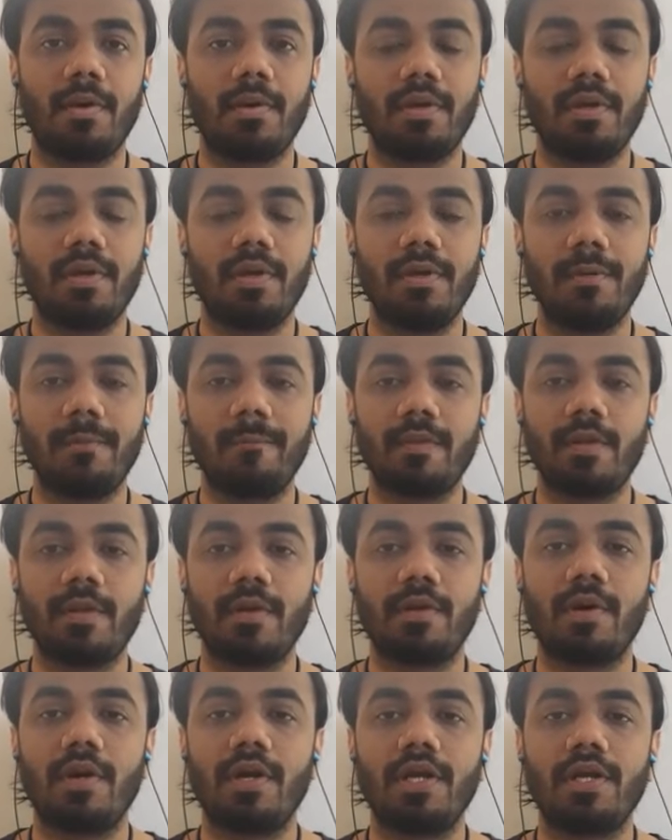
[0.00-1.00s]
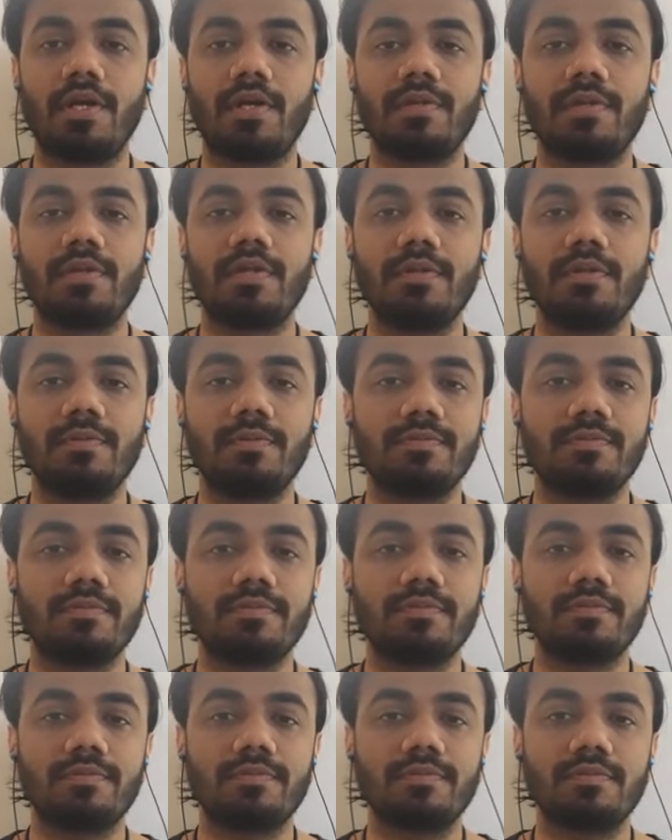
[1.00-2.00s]
Okay, according to the
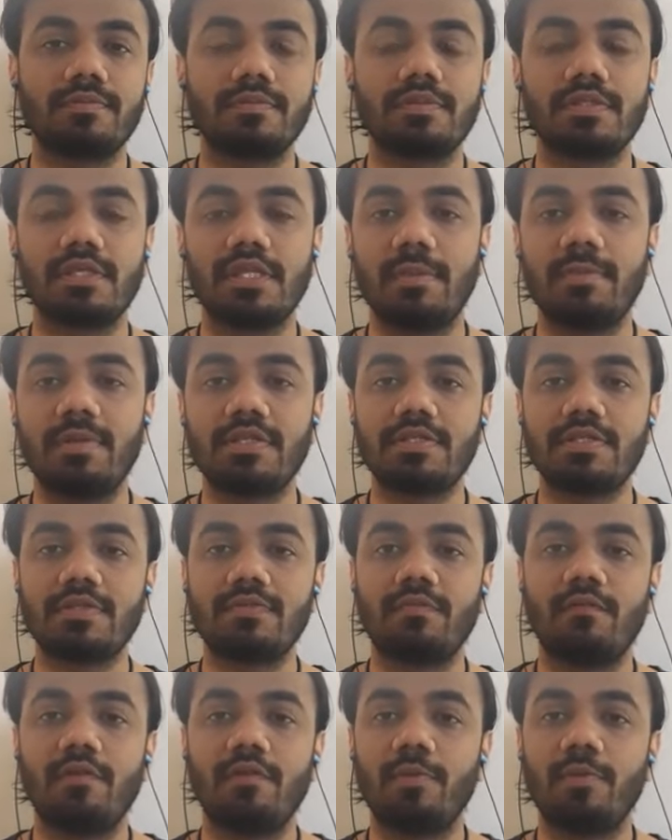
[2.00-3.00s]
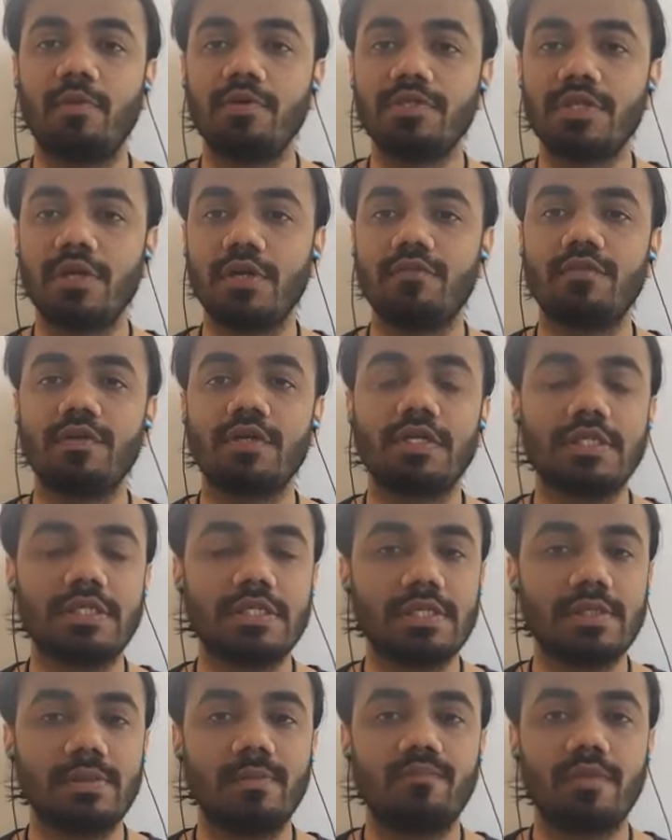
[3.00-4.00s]
syllabus, we will proceed
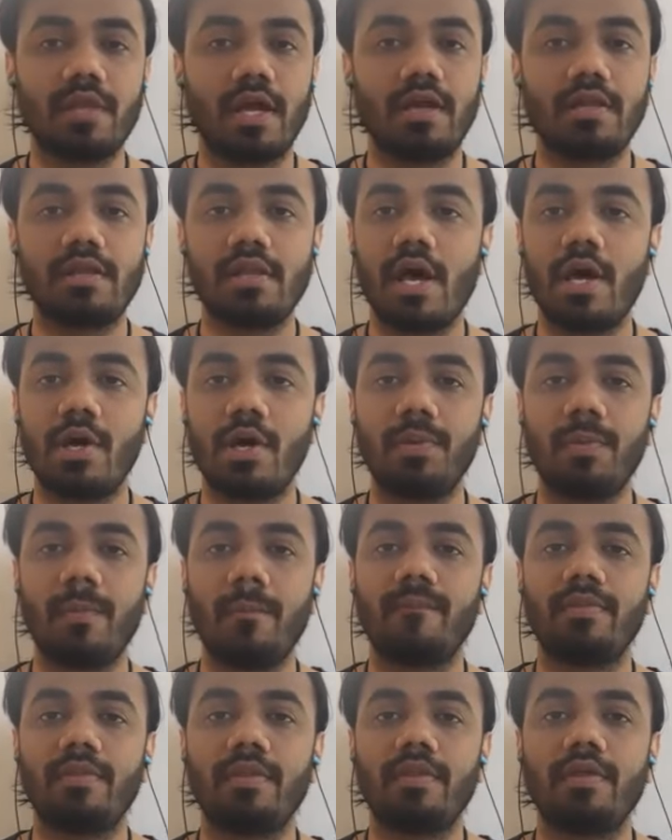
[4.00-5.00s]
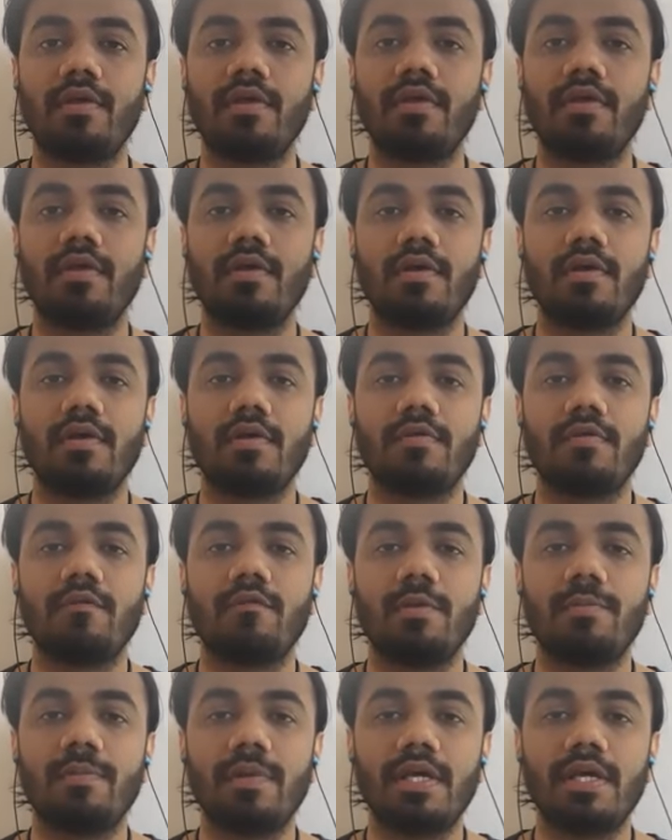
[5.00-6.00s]
further. And now
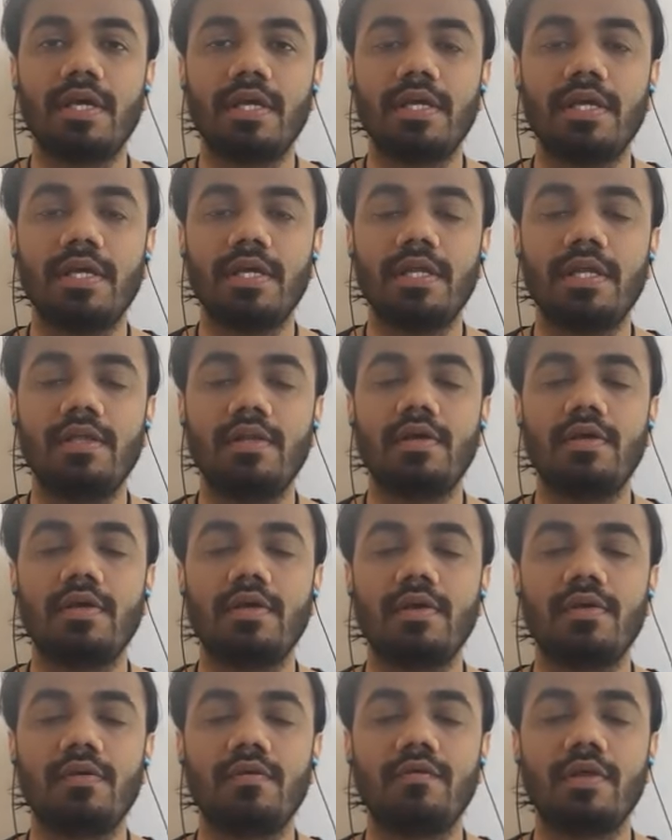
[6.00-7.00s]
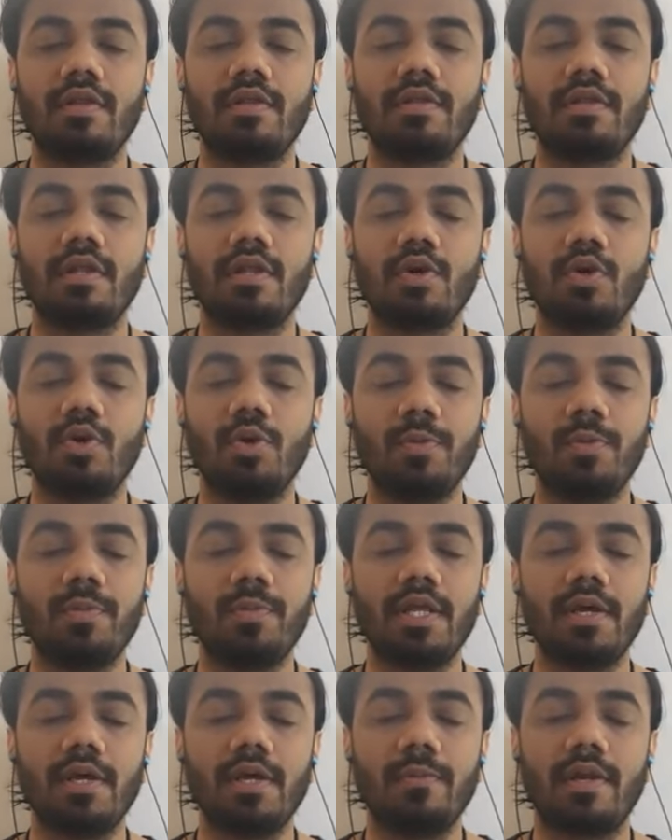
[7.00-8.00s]
we will begin with the
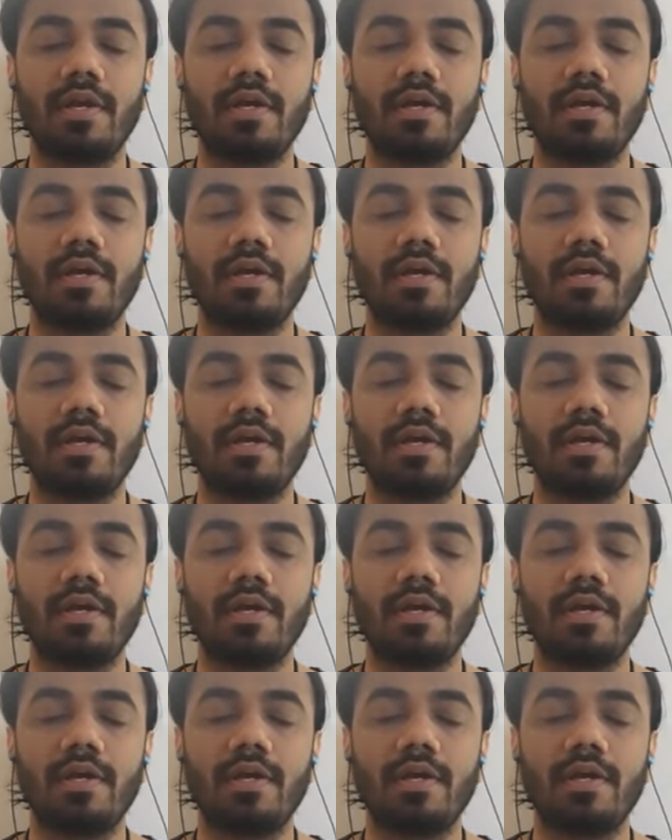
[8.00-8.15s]
opening